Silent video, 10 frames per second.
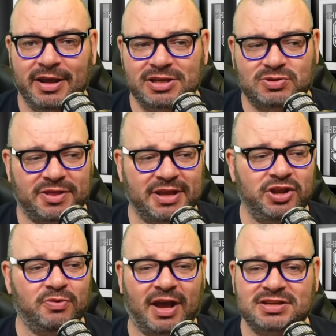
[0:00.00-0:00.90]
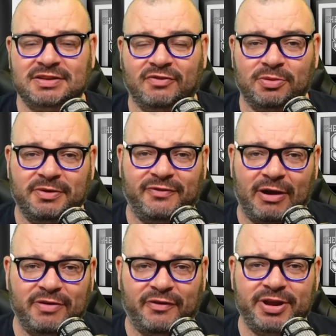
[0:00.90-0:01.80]
So I think Newcastle have got to be
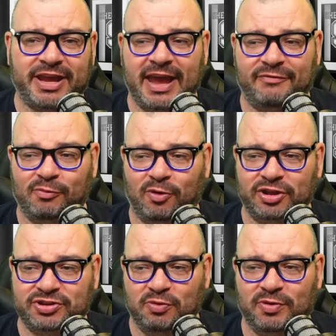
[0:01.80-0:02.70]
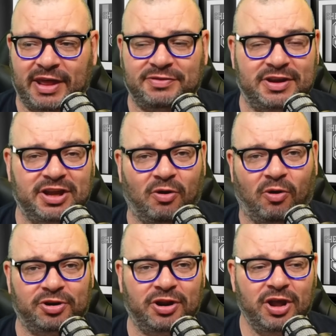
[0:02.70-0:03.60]
very, very careful what to do with Anthony
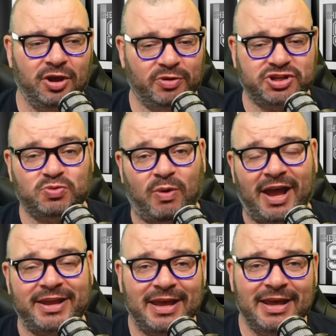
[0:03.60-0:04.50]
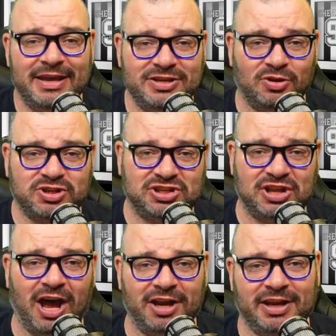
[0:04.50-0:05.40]
Gordon, which is why he's not
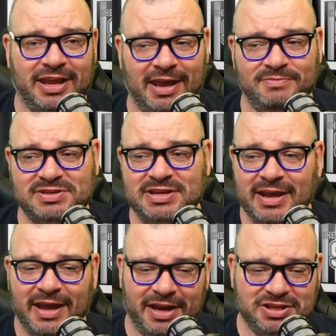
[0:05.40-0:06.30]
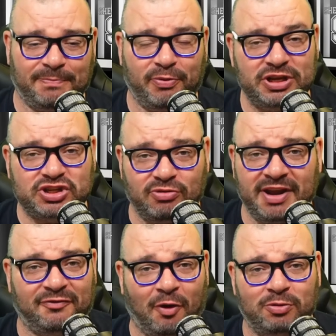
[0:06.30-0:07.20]
starting games. And it's a pretty
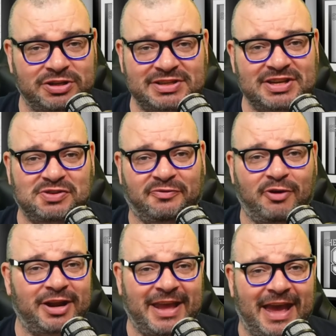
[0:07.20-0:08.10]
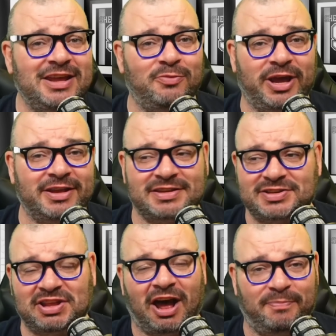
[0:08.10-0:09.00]
straightforward decision for Eddie anyway to
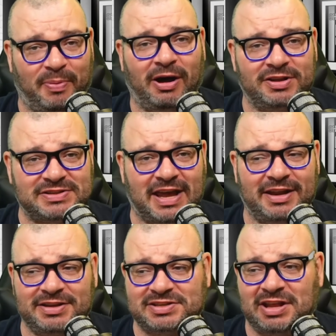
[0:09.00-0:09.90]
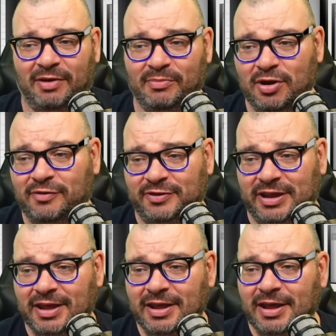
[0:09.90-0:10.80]
start Barnes and to start Murphy.
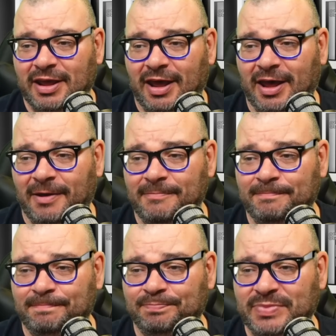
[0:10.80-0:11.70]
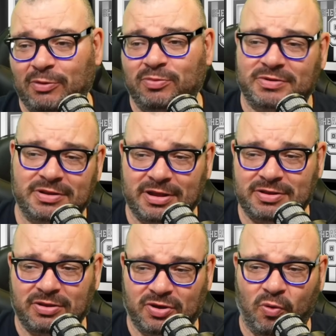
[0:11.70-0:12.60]
Now,
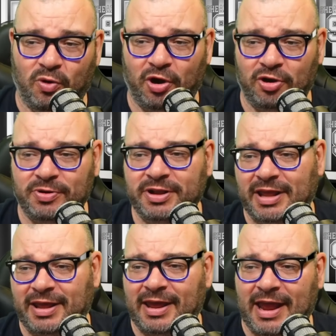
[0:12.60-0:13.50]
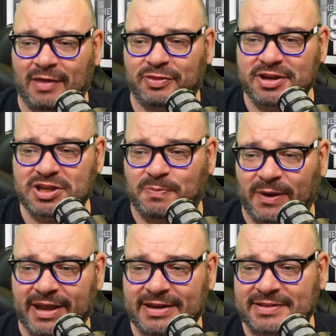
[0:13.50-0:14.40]
going on, Anthony has
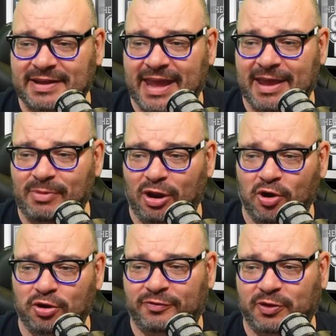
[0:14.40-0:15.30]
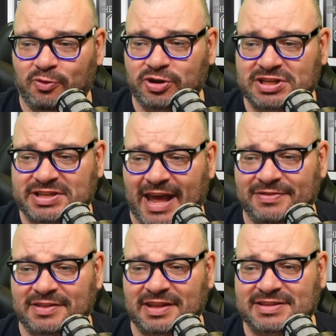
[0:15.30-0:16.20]
played the game long enough to understand
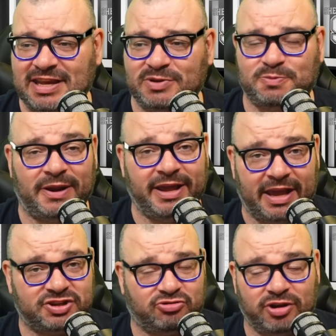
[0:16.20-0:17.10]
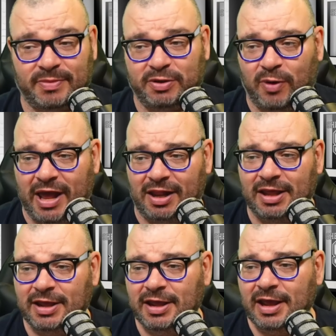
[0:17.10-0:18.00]
that the team is playing extremely well.
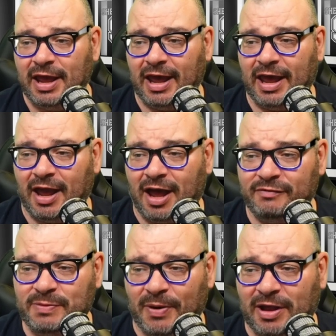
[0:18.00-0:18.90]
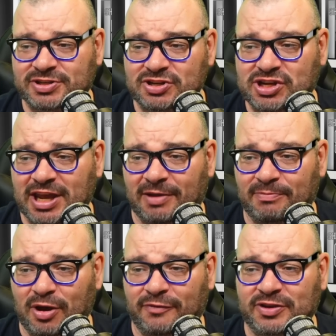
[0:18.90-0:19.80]
Harvey Barnes and Jacob
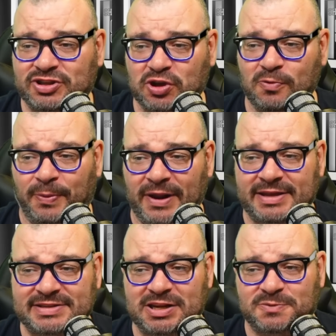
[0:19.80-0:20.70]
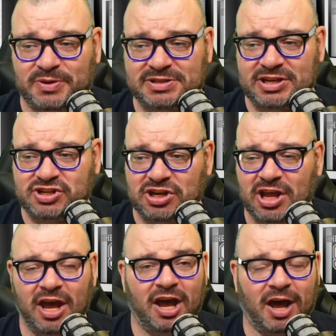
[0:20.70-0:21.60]
Murphy, 2 players in his position,
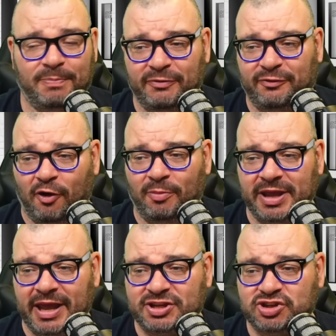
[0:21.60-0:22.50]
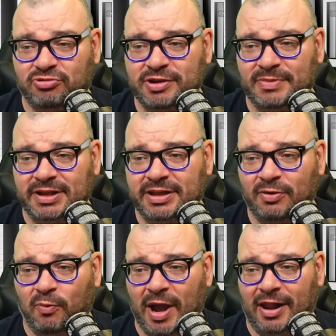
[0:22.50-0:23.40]
are performing extremely
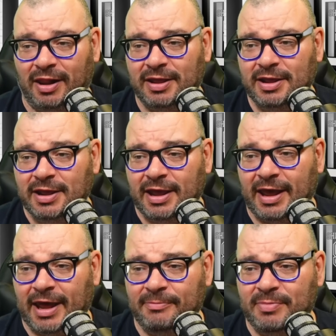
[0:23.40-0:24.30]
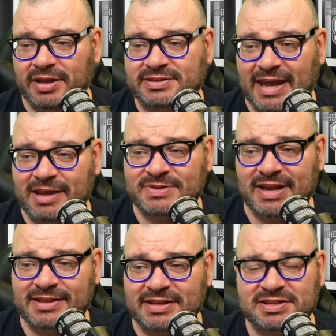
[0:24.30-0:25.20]
well. At times
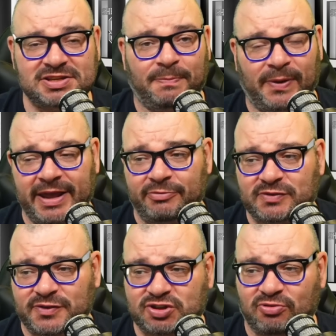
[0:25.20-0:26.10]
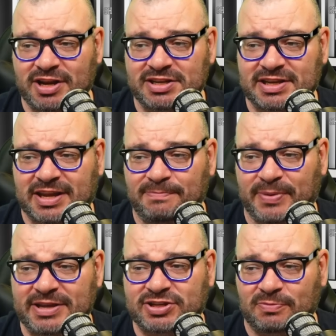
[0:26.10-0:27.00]
like this as a player, as frustrating as it can
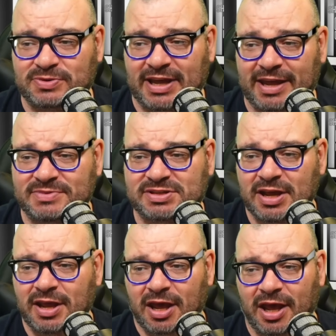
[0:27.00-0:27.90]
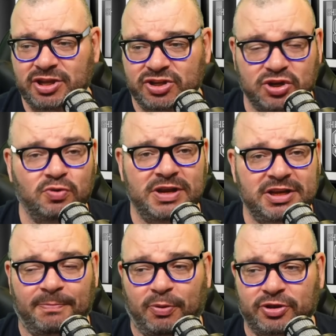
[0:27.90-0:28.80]
be sometimes, you do need
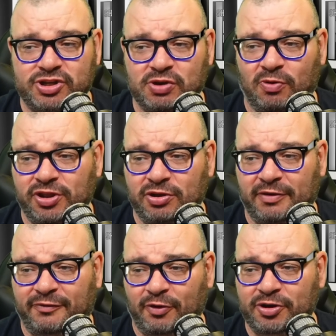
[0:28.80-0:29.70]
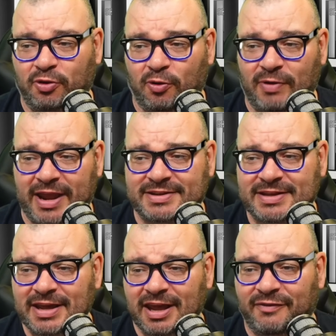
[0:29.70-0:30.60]
to put the shoe on the other foot and go, right,
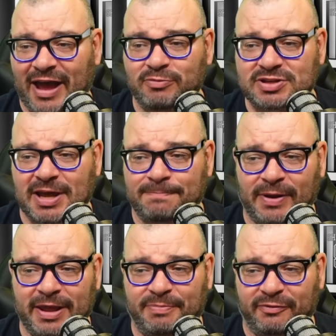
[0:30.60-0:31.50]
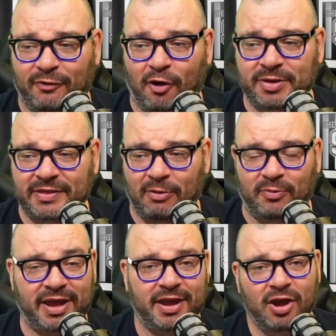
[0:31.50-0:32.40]
if I was that player performing that
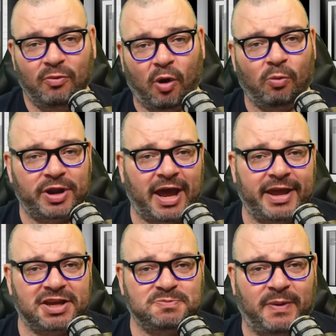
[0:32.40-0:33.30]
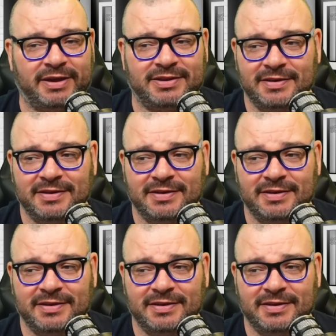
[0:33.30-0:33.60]
way, what would I expect?